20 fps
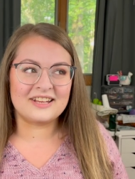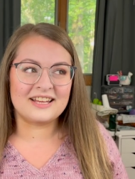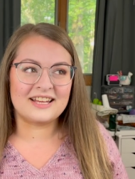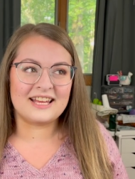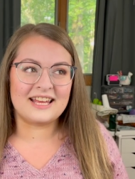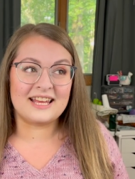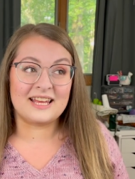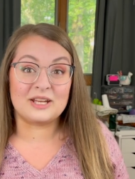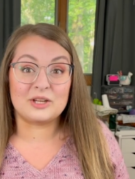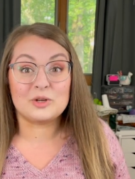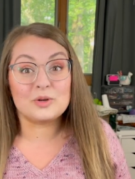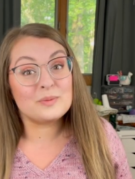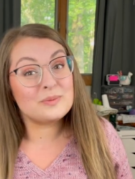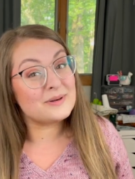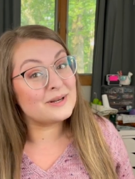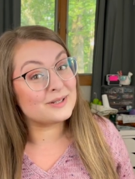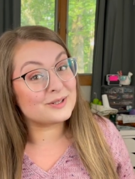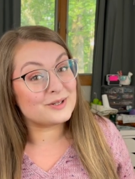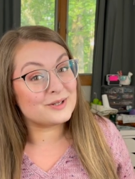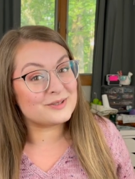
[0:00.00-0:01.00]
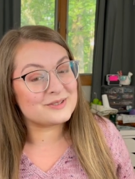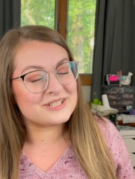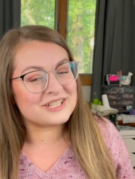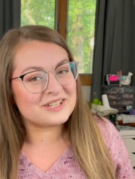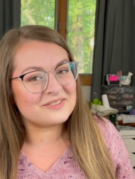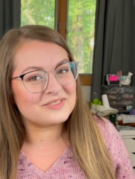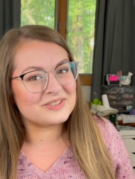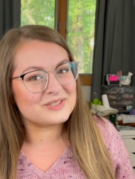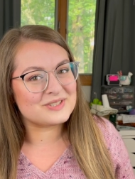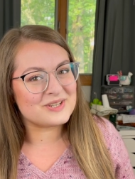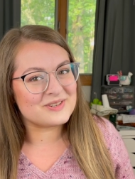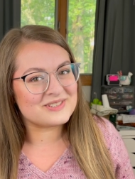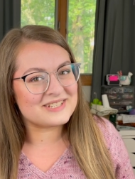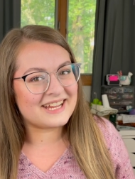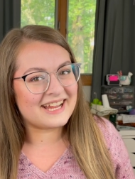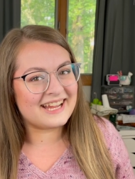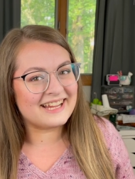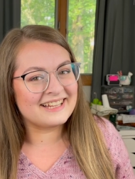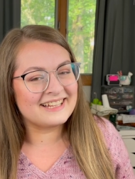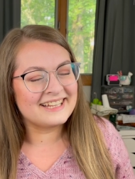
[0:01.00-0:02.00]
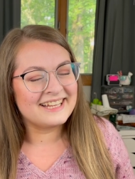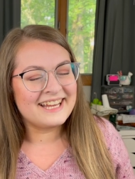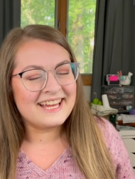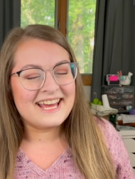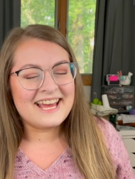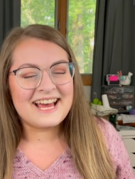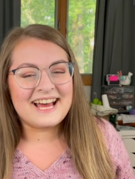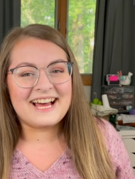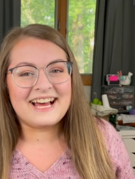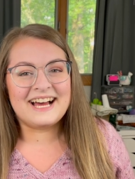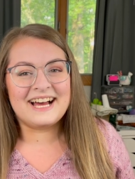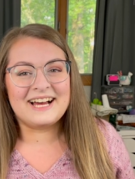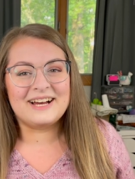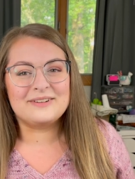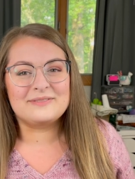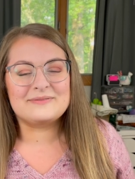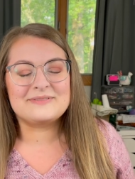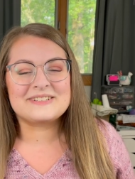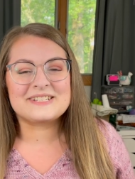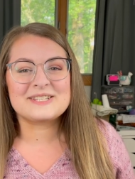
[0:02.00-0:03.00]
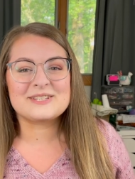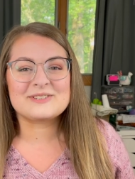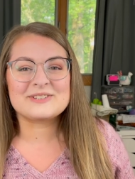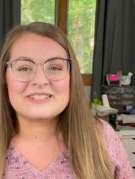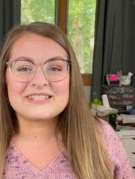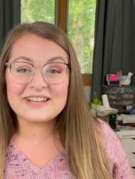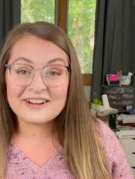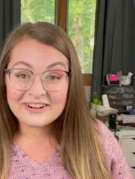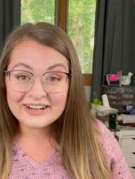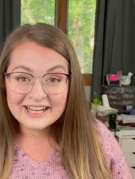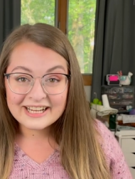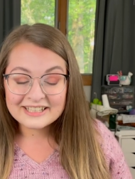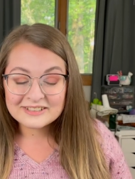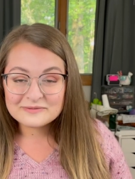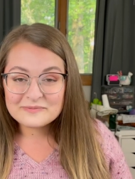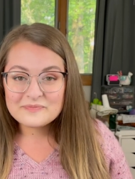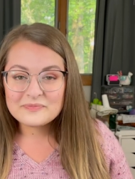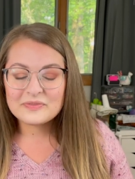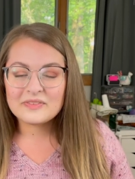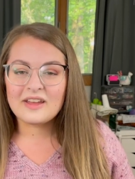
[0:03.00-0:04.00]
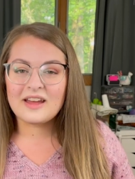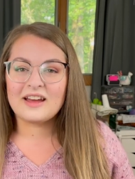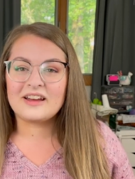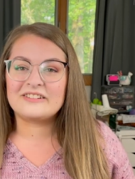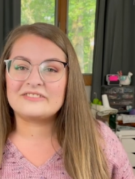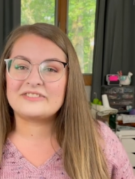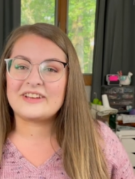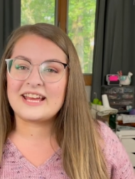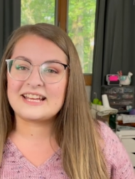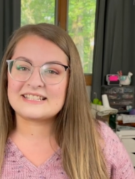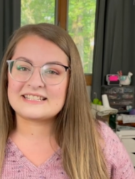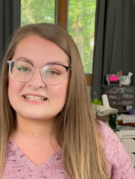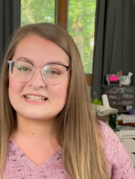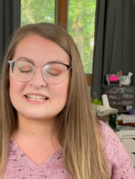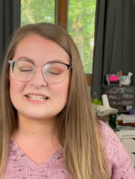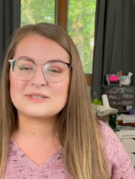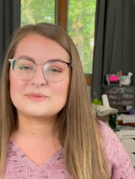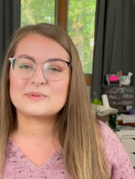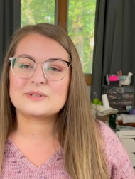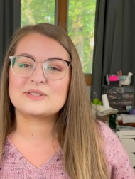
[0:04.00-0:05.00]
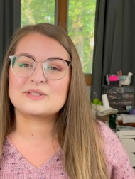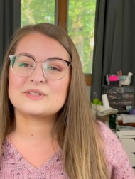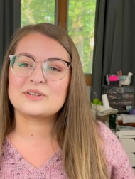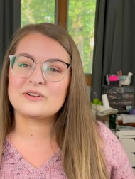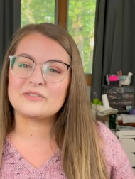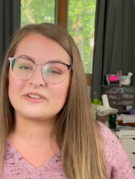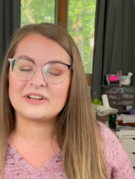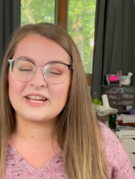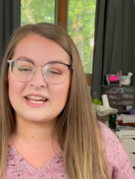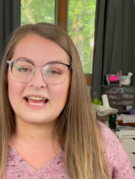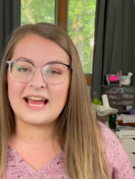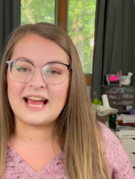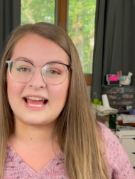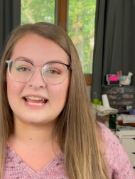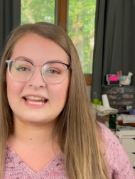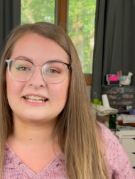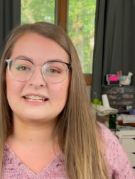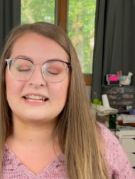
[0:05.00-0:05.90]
a coupon code to give you, don't I? Um, so Sarah, of S.Knits was so very kind,